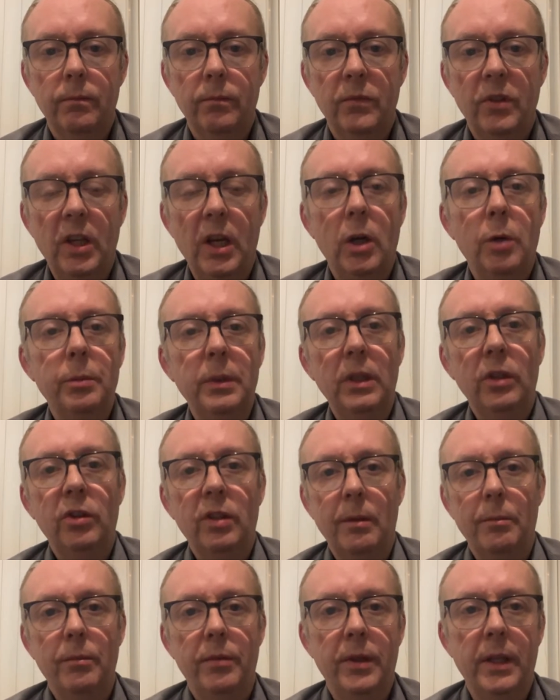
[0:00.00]
Tell me
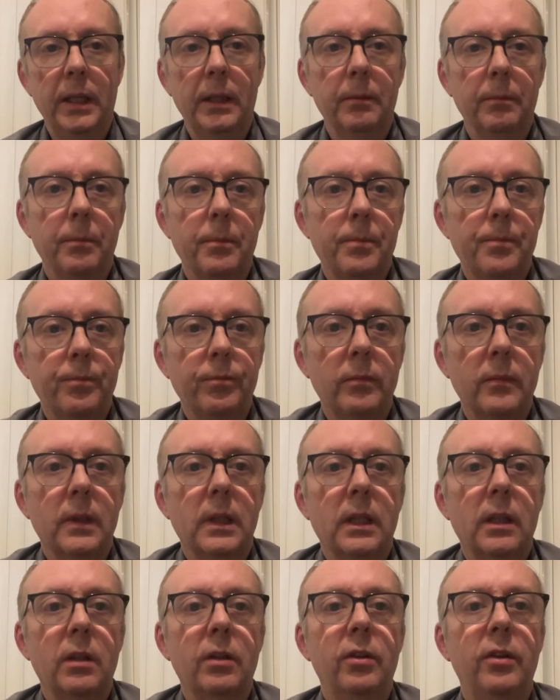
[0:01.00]
something.
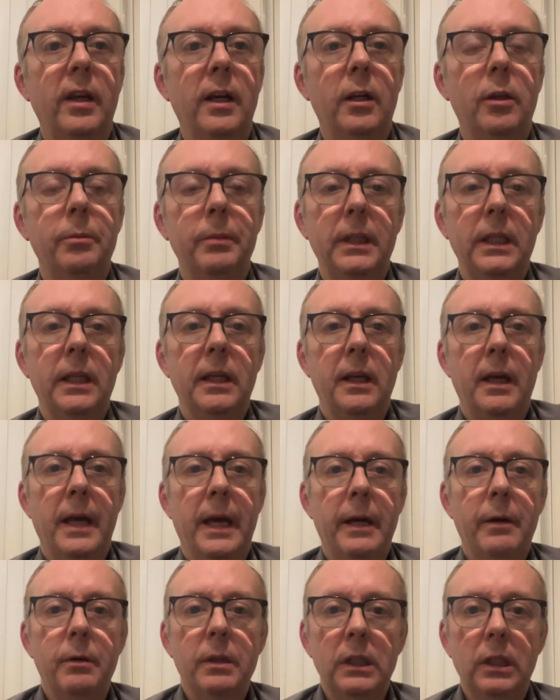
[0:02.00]
Tell me,
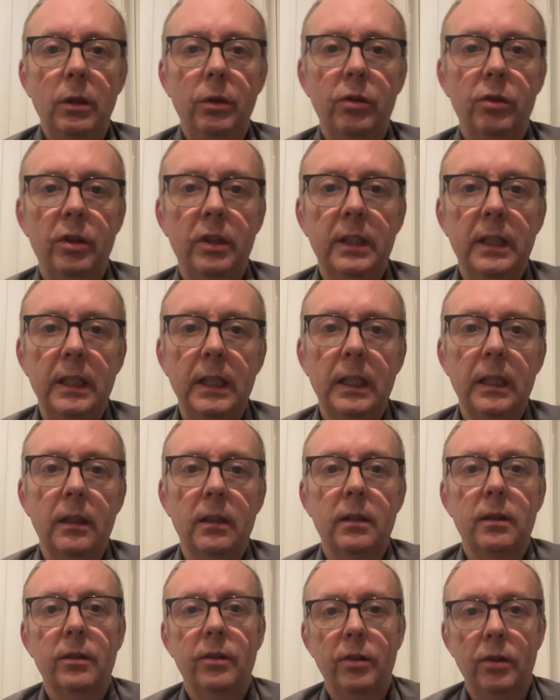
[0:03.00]
how are you today?
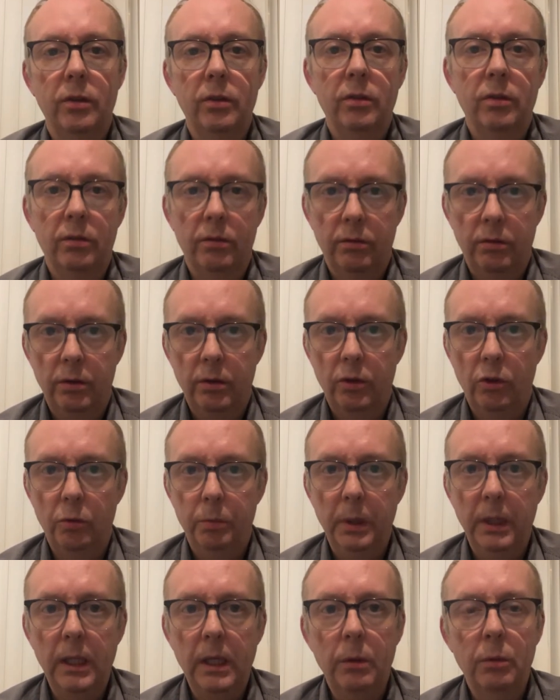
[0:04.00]
So you're
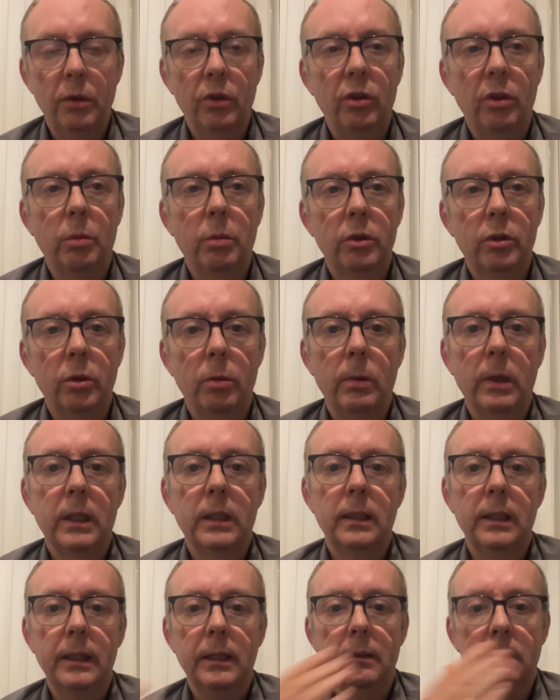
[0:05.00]
speaking with someone
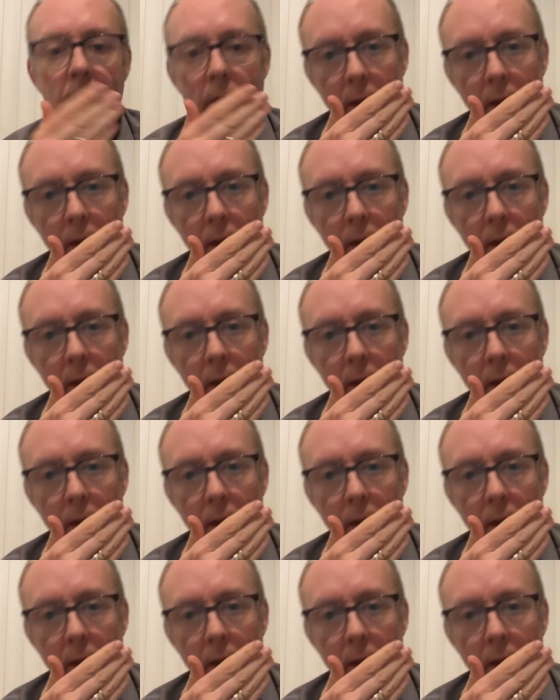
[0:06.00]
directly.